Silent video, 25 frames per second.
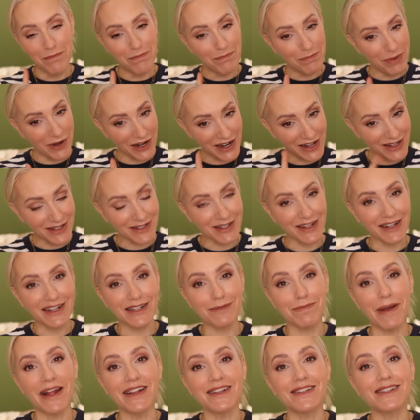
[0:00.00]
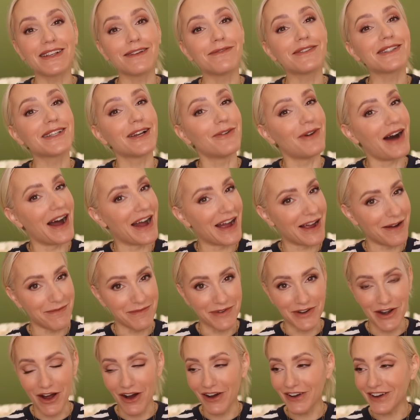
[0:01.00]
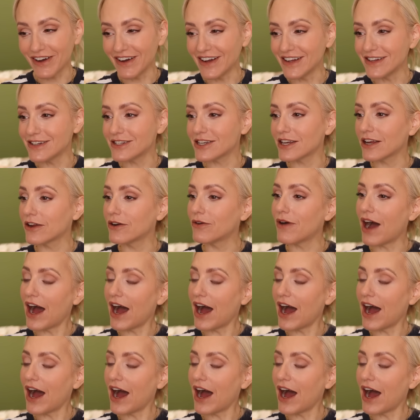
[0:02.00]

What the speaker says: But it's expensive, so I am not going to.